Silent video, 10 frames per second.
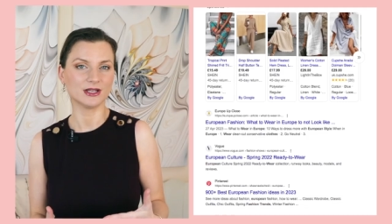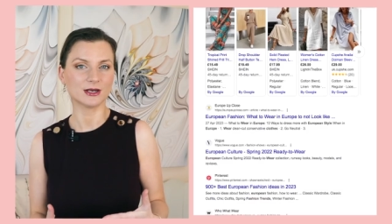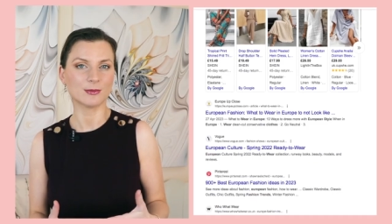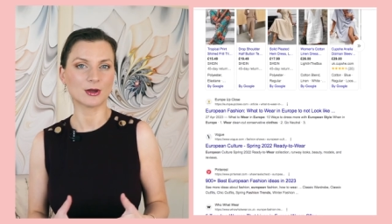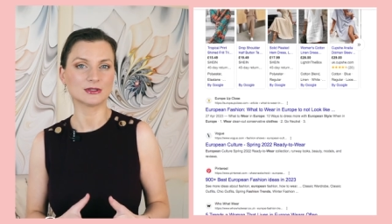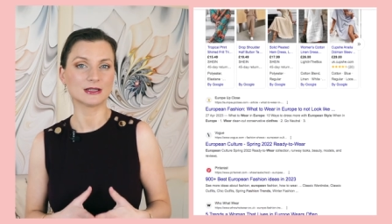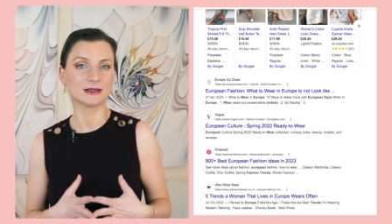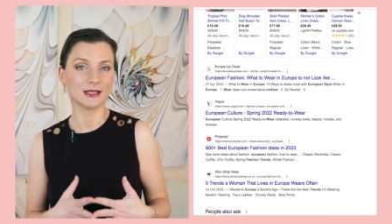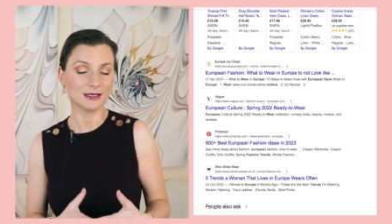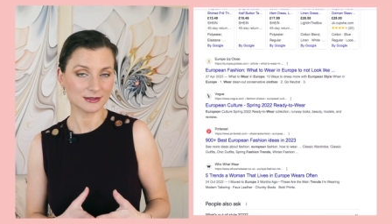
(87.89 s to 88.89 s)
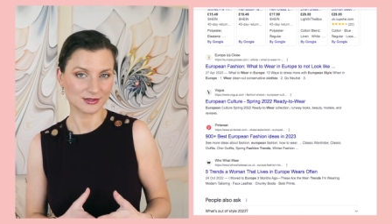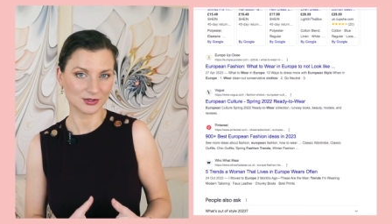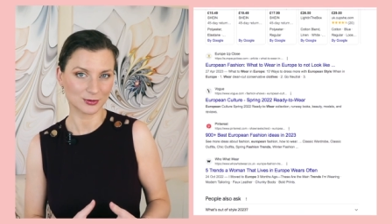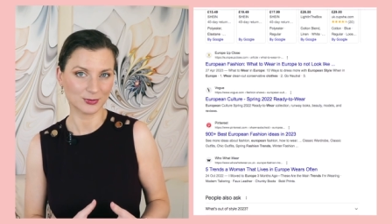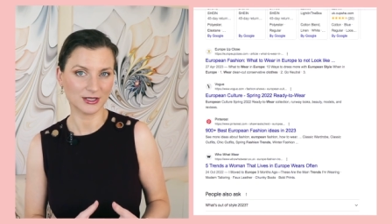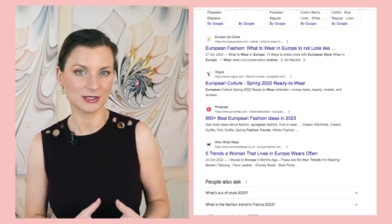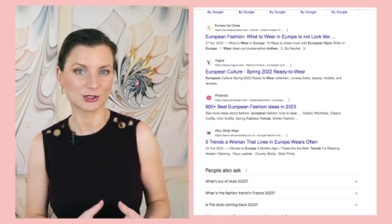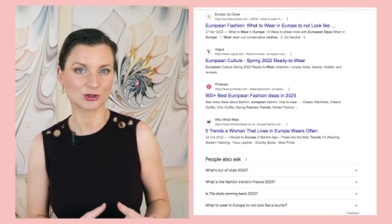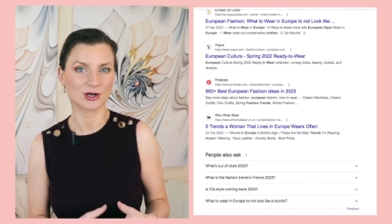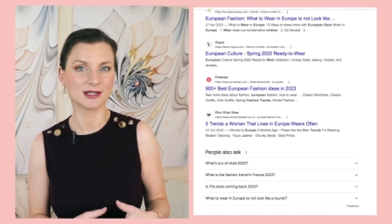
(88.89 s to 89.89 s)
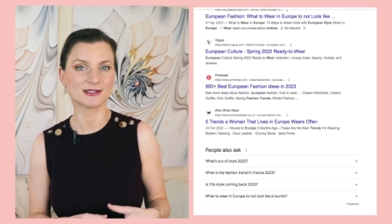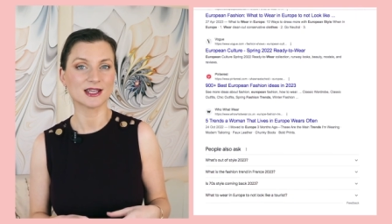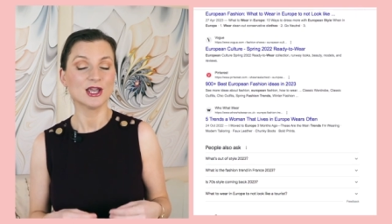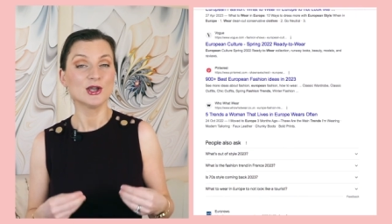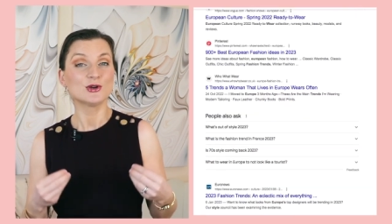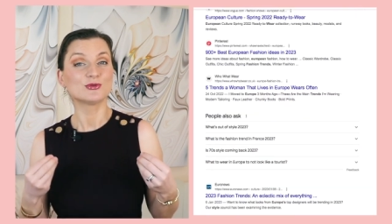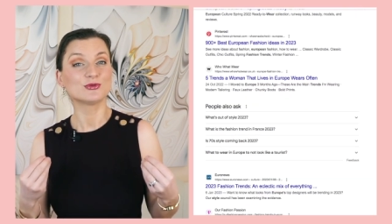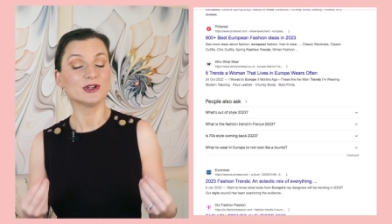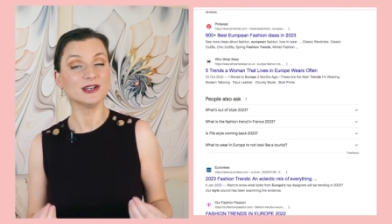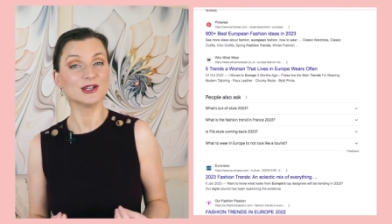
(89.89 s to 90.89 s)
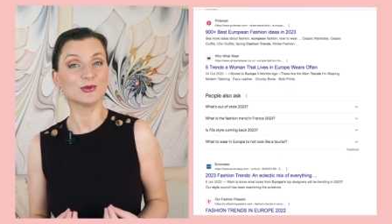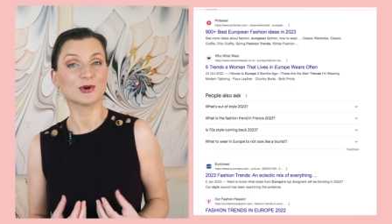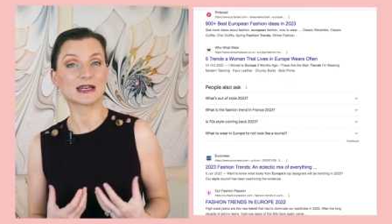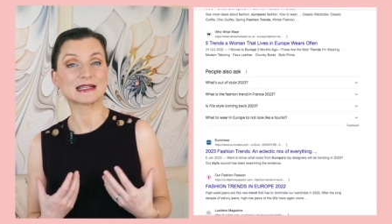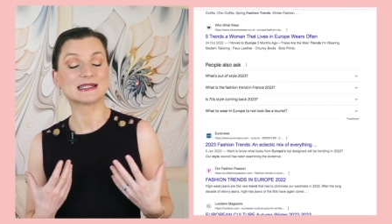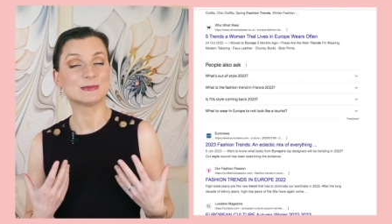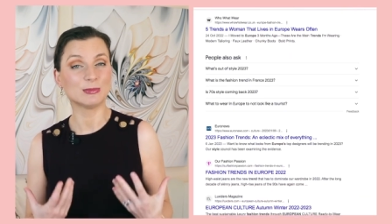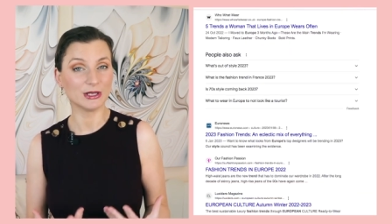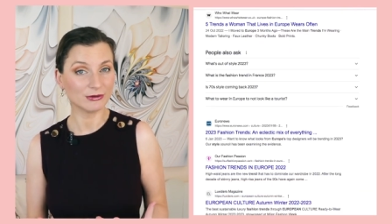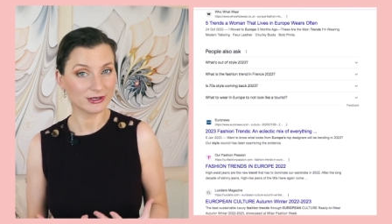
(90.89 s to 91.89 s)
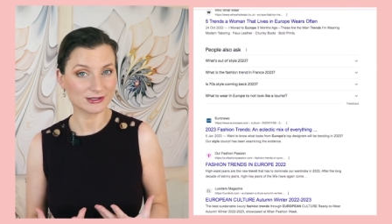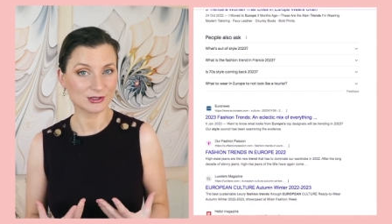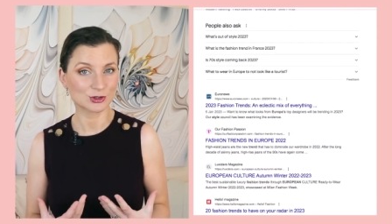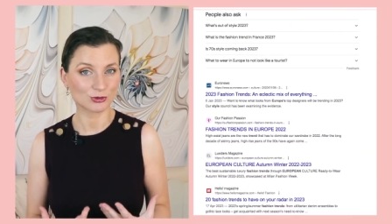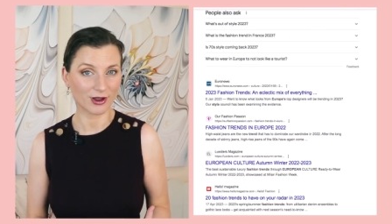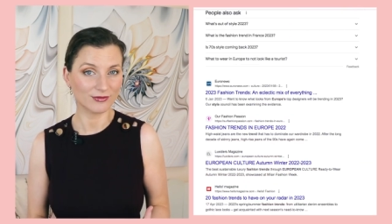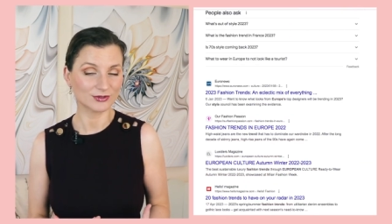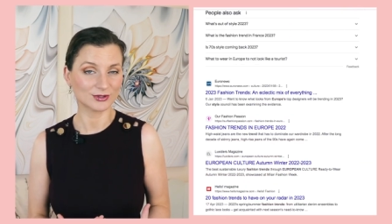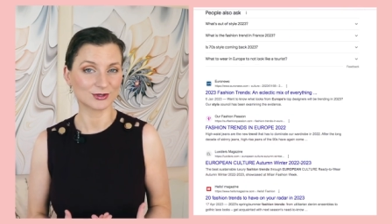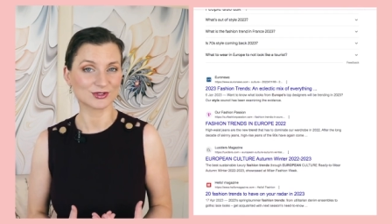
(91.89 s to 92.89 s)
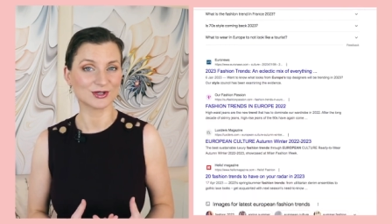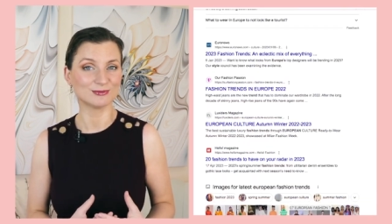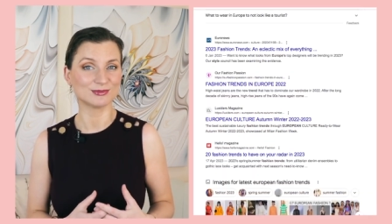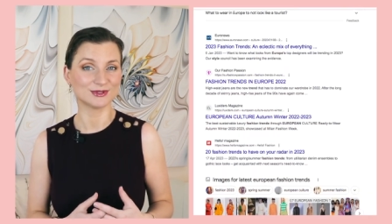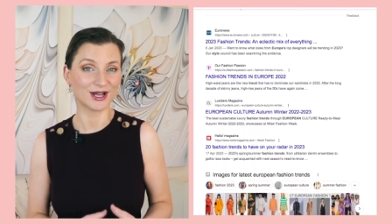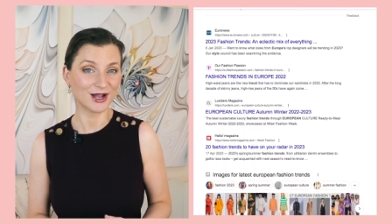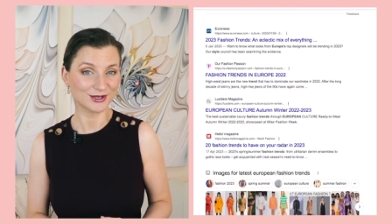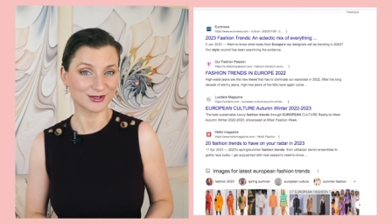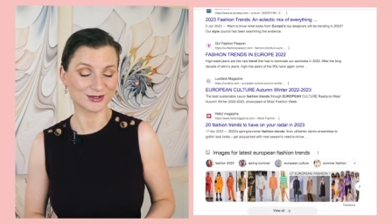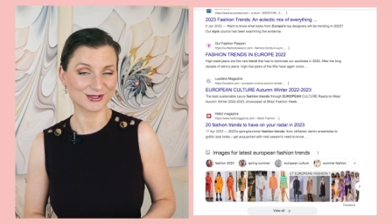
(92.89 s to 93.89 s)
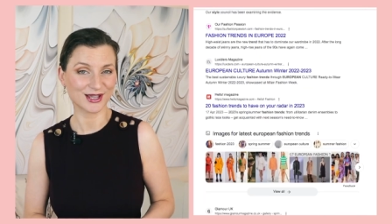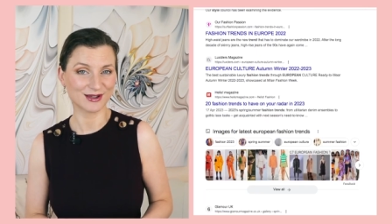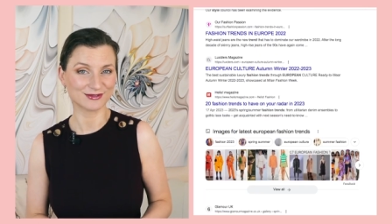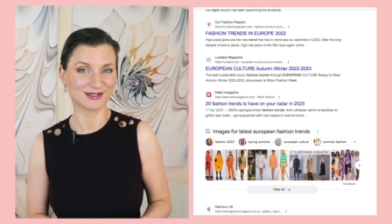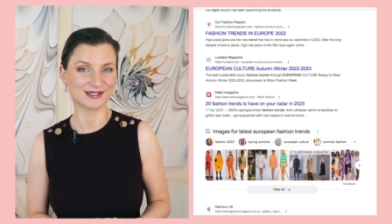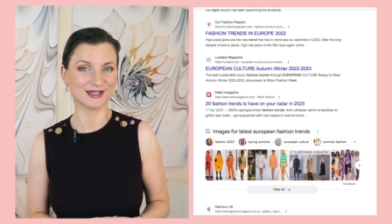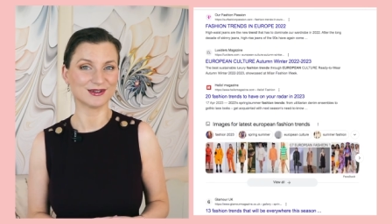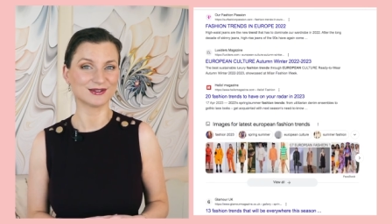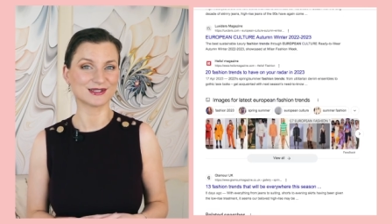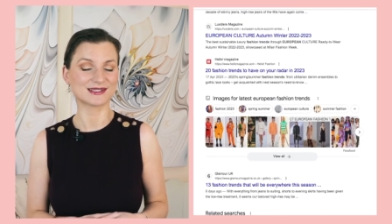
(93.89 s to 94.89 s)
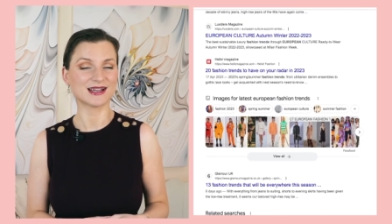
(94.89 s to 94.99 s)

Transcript: read about the latest European trends, reading what experienced travelers and bloggers have to say on this